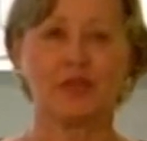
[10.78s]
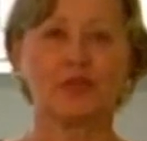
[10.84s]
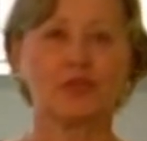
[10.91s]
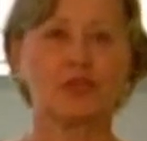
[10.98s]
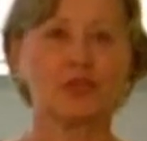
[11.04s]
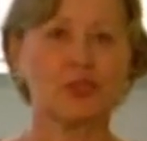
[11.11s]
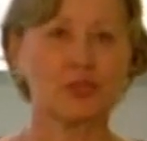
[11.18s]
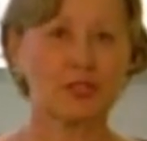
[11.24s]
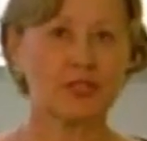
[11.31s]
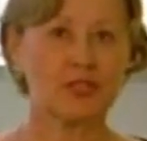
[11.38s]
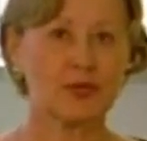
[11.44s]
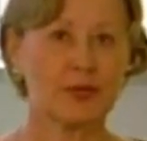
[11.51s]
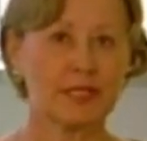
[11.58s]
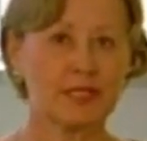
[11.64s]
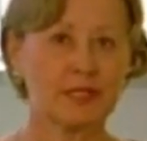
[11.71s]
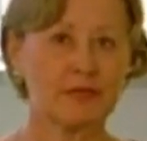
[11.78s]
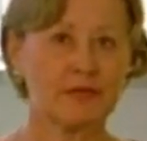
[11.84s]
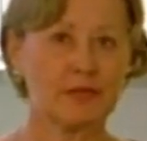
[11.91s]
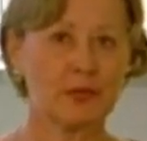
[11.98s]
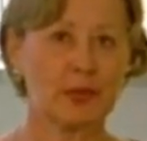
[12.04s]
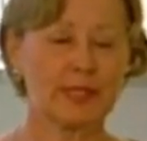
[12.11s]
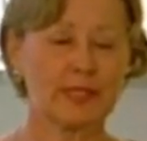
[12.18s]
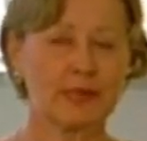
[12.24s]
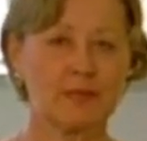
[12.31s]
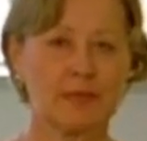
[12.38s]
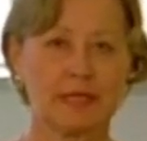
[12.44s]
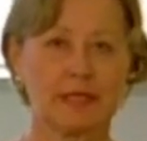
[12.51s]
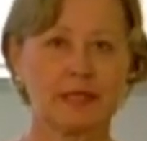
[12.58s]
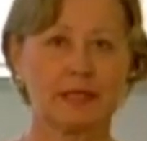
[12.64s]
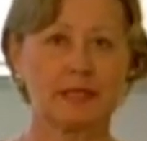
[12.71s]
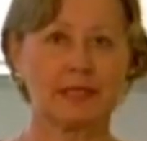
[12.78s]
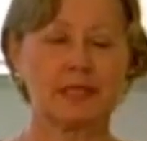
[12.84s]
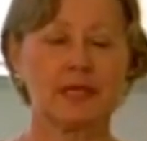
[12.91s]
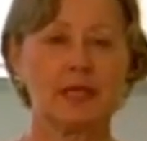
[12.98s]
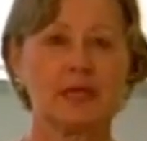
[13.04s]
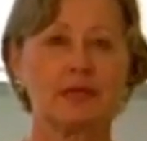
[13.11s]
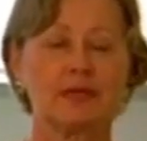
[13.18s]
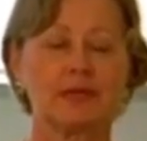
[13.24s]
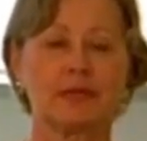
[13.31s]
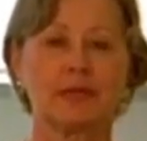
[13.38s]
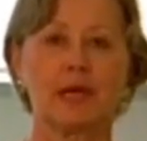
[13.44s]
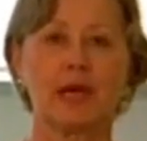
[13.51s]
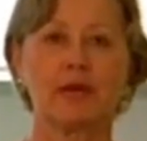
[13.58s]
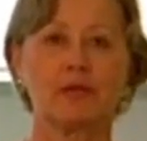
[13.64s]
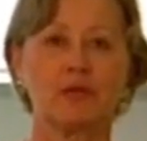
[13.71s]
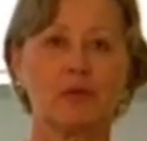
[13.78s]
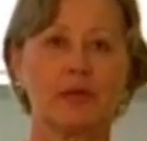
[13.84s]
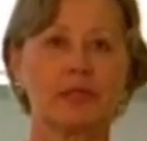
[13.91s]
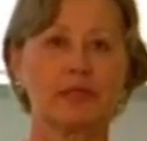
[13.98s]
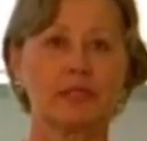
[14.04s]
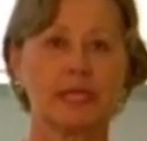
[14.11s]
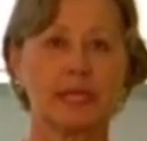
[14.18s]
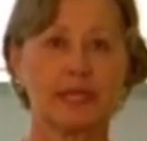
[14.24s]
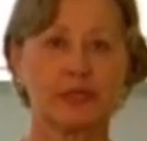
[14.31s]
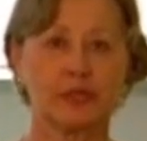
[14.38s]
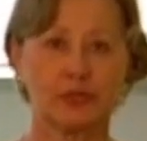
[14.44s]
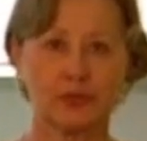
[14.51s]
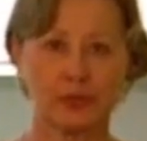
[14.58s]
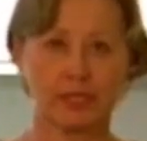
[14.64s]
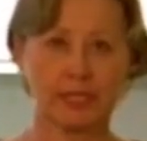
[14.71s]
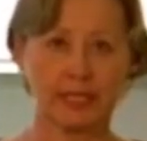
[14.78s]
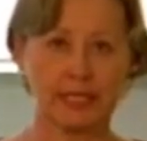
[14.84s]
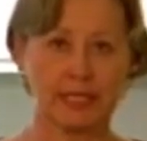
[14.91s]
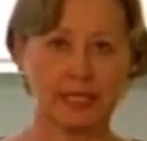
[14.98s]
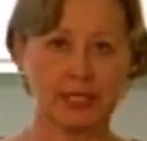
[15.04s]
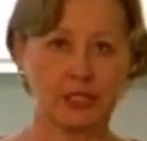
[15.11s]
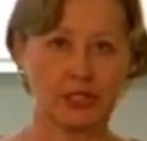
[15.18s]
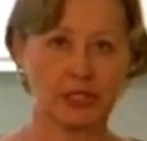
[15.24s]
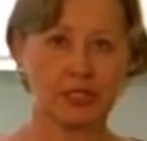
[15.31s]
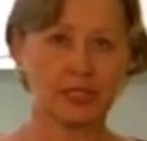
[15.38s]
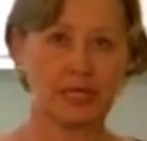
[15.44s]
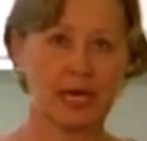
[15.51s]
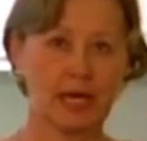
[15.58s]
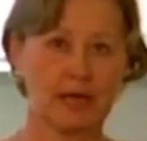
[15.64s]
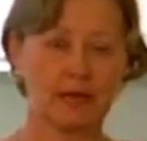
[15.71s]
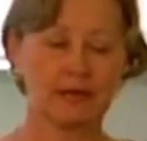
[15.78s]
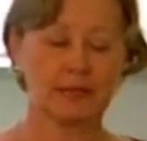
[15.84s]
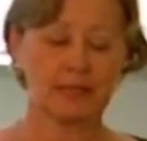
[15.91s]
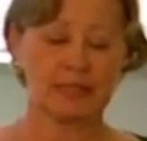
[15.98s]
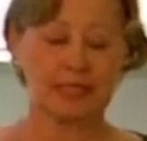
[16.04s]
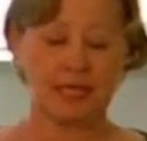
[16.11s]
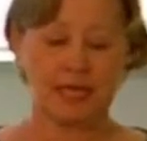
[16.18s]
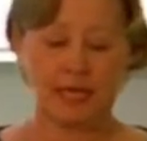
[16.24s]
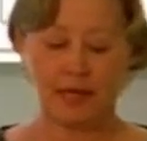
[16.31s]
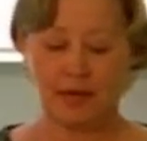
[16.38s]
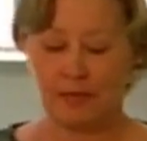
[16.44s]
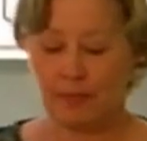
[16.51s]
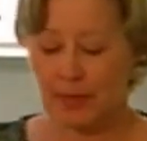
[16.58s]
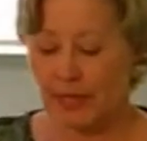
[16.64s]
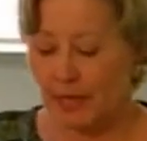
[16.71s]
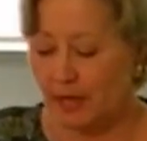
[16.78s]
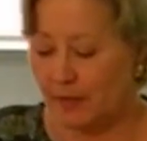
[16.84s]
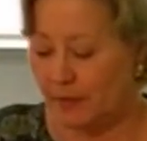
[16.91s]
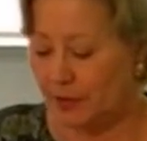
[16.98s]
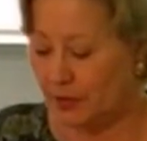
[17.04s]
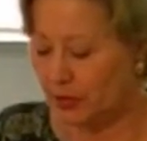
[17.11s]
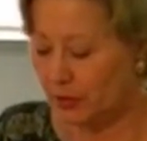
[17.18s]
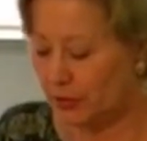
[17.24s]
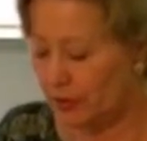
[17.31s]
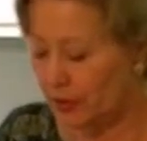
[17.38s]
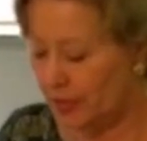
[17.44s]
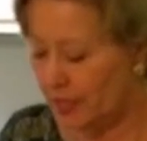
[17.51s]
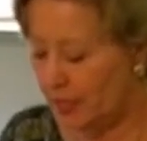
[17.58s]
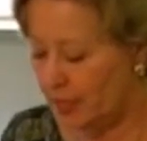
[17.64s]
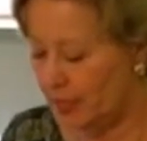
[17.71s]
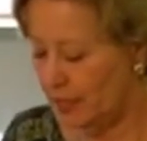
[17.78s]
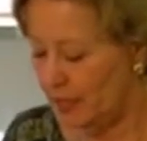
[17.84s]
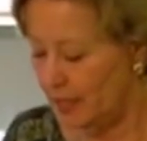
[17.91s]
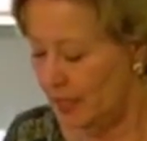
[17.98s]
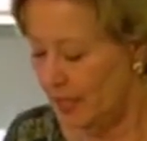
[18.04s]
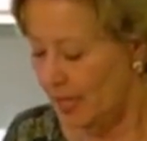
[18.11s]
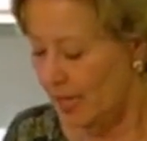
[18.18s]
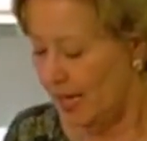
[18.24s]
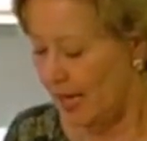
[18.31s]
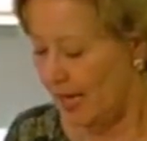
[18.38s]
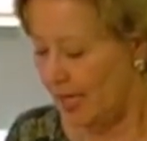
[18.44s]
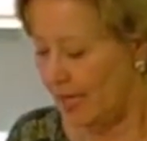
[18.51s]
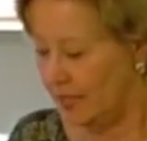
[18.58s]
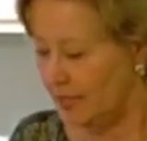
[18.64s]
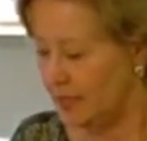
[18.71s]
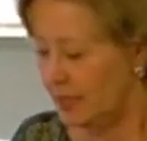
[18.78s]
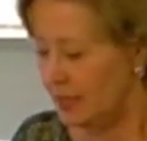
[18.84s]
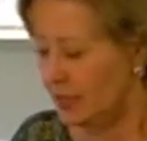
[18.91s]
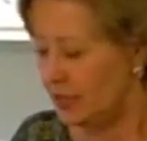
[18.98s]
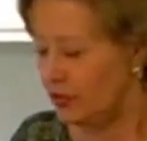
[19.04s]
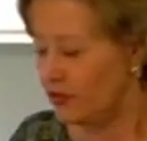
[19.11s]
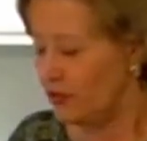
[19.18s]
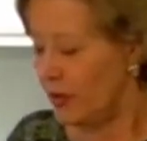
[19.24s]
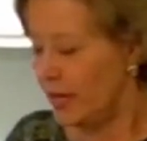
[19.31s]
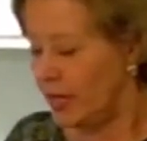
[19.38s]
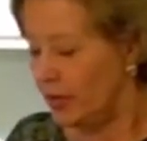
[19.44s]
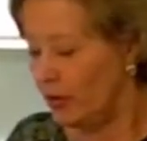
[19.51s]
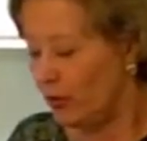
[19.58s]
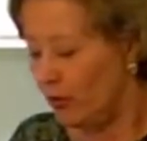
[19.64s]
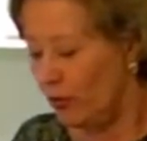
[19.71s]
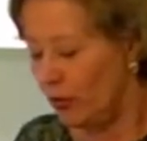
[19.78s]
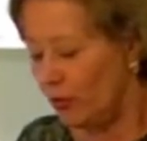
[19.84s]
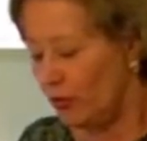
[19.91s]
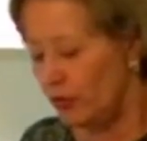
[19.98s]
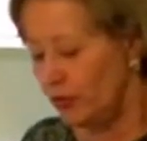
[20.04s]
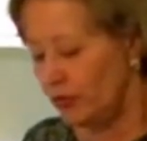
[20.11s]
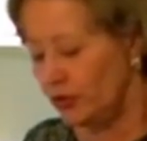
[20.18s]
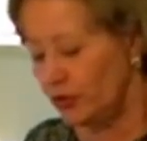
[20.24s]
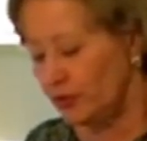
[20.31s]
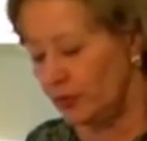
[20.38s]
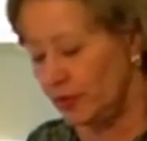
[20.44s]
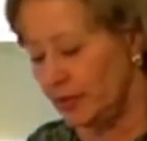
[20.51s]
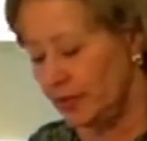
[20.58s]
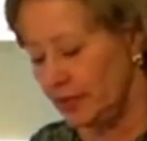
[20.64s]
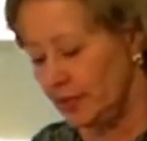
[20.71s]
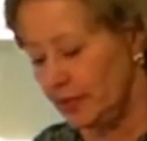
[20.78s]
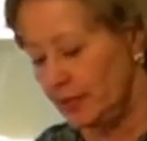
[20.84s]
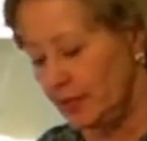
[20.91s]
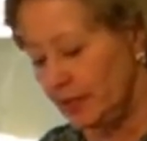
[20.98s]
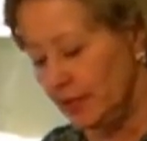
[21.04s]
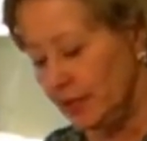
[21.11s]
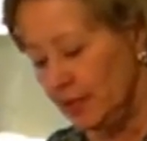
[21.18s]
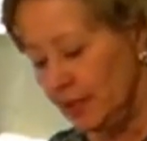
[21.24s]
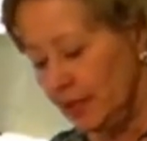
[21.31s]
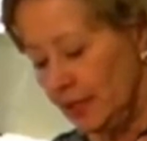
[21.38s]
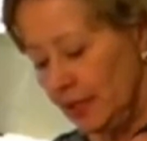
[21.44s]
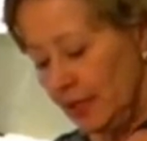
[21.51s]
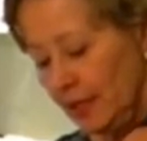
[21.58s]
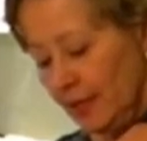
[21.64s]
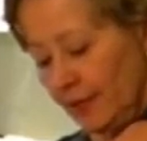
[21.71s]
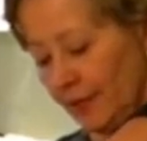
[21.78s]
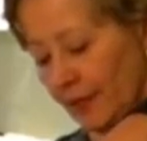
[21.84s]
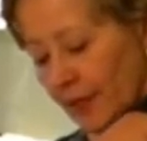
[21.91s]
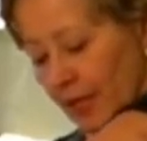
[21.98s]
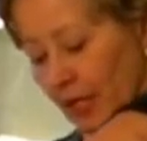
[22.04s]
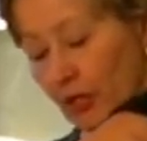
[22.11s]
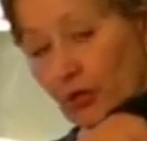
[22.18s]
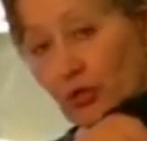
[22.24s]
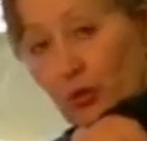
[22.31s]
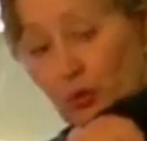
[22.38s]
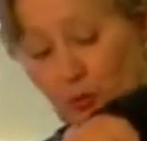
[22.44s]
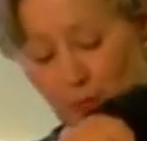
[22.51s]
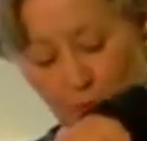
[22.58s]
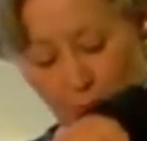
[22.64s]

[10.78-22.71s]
The turkey's rested for 20 minutes, so now you want to take 2 clean kitchen towels, pick up the turkey and drain all the juices into a